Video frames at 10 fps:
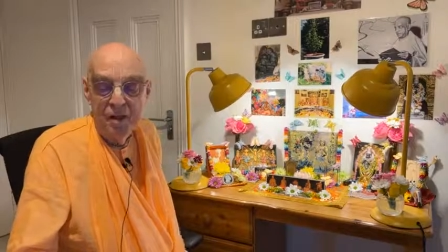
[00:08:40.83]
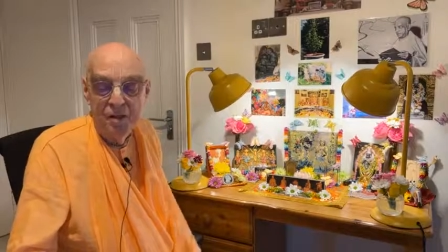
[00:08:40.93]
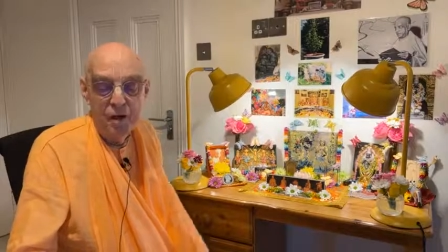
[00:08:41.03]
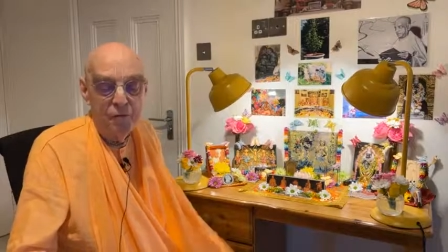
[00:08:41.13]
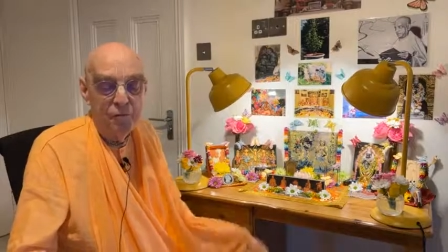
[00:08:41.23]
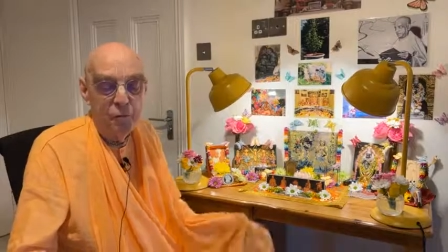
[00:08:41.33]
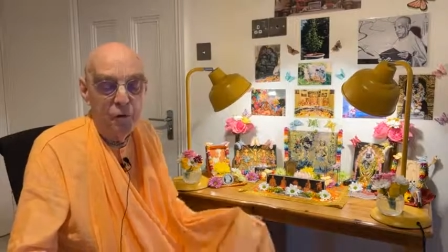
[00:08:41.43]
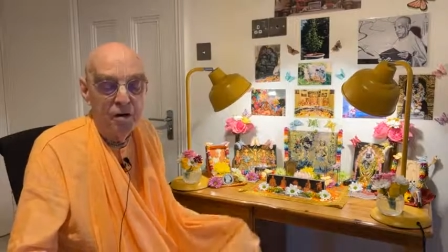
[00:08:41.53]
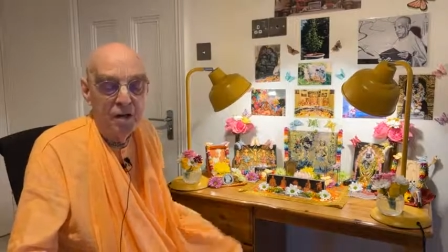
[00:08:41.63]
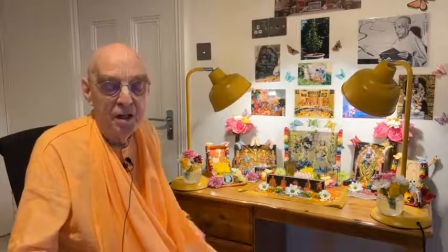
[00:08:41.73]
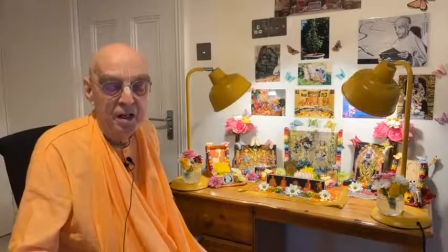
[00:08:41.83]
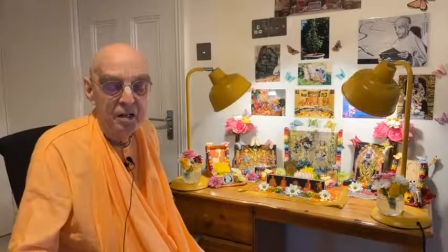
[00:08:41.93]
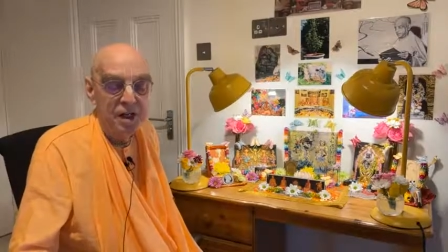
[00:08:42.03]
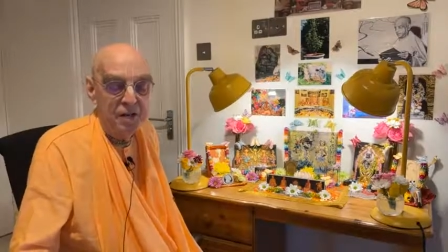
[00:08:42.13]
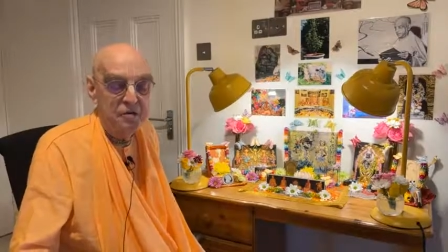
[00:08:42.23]
Therefore,
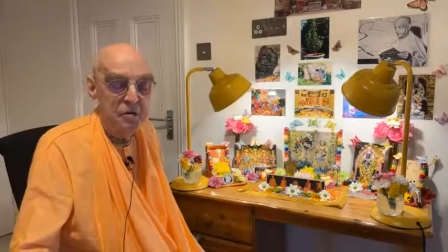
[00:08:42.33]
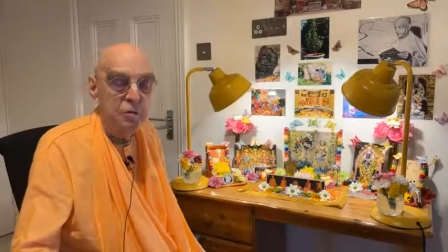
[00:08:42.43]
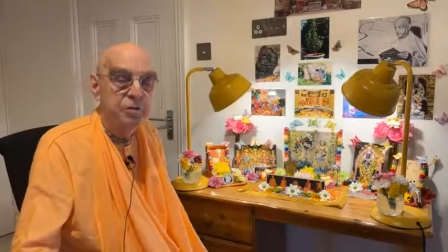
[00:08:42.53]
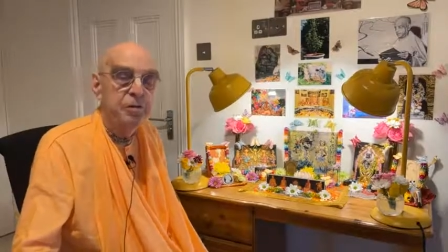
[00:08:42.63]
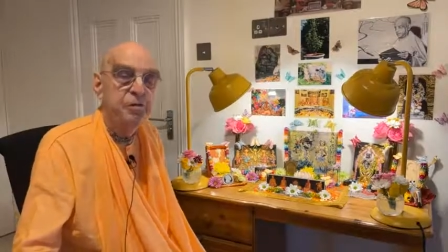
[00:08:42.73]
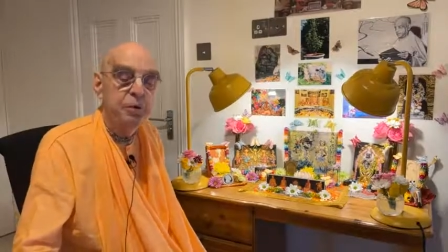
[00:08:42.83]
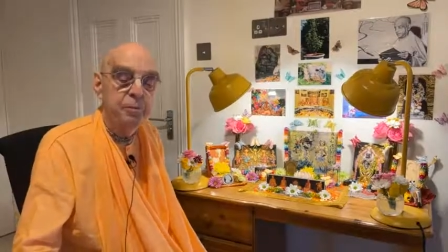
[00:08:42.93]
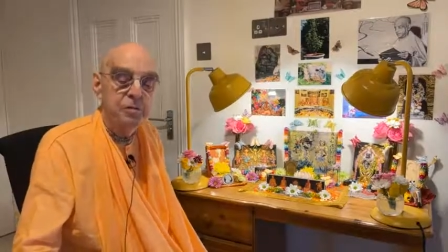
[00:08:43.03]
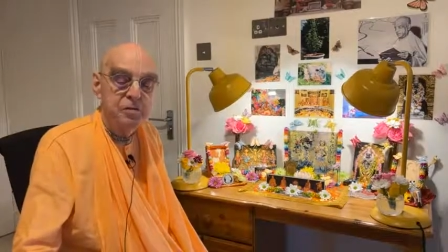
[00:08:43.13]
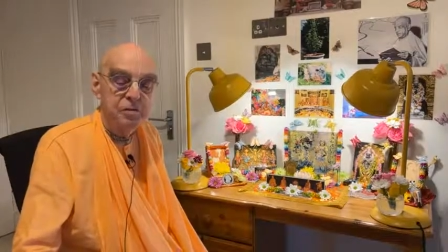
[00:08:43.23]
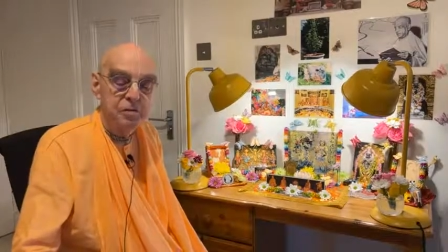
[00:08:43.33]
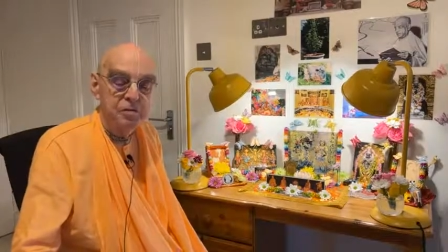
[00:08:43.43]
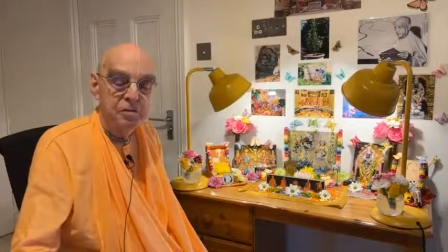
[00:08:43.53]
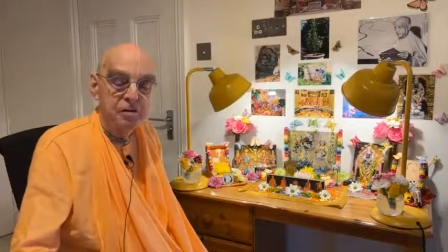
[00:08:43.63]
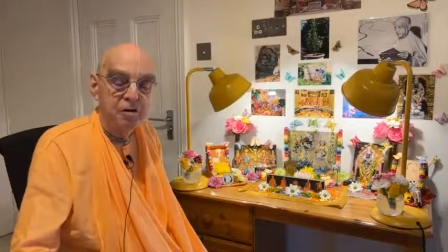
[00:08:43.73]
natural disturbances